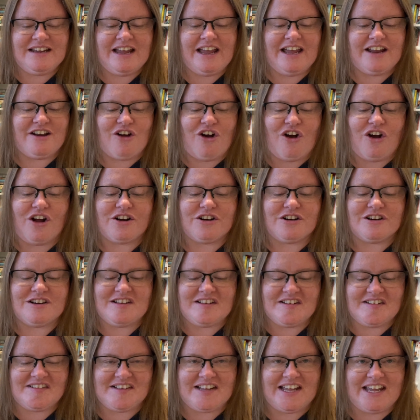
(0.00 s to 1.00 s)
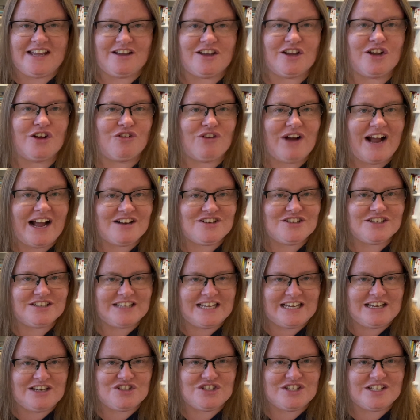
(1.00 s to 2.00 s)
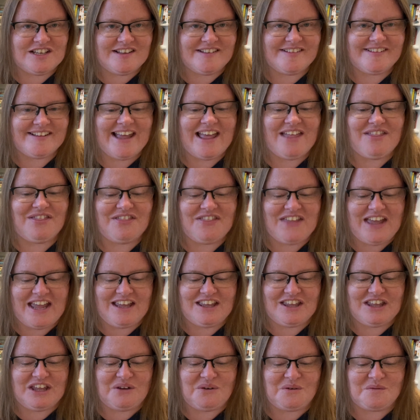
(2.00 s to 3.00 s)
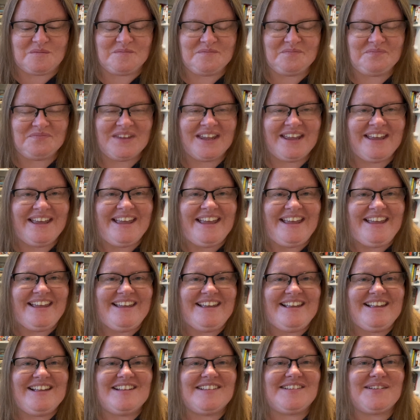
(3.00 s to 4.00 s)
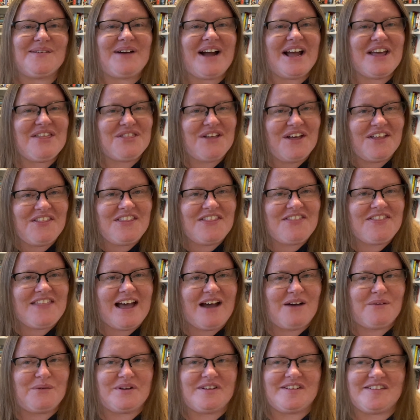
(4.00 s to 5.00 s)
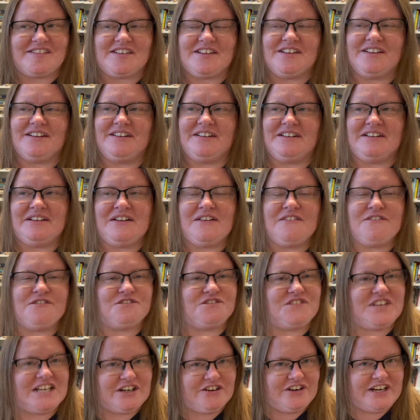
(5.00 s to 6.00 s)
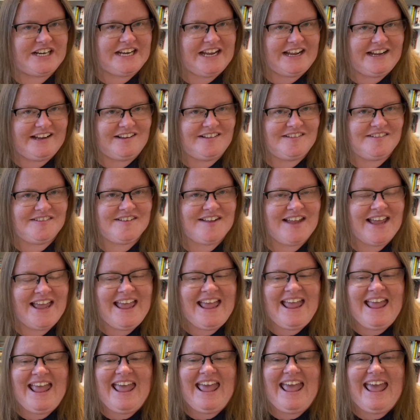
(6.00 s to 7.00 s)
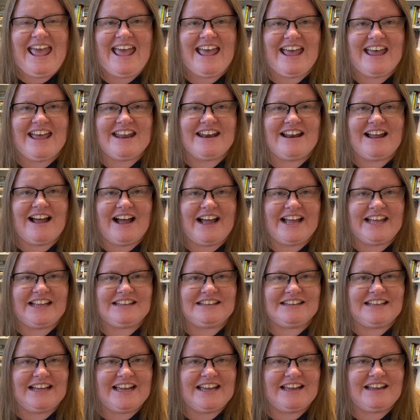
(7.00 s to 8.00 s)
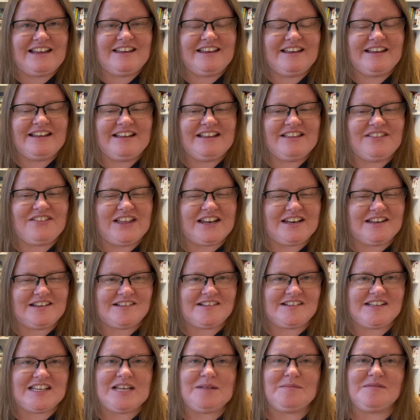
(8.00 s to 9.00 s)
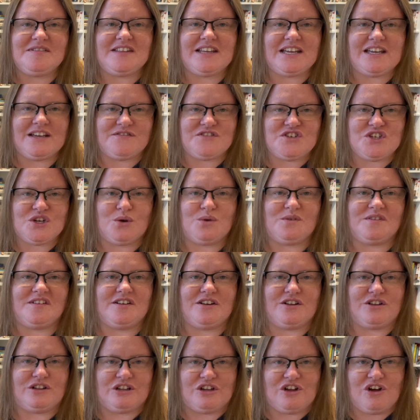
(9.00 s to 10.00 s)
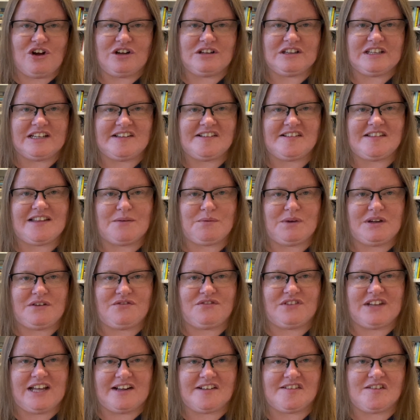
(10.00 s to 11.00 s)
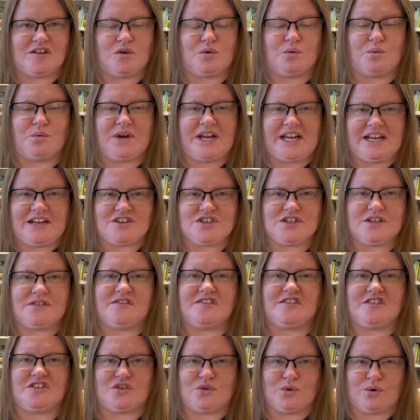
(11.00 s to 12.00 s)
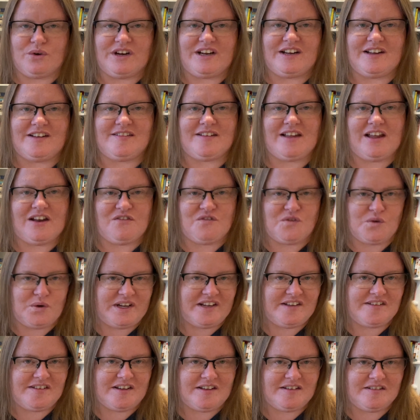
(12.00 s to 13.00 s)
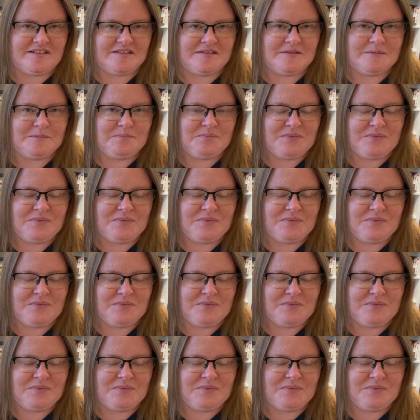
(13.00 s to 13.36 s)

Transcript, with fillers: and honor to say congratulations and thank you. So I thought that that was very nice. And I like that it seems they have chosen a long list that reflects a range of stories and voices.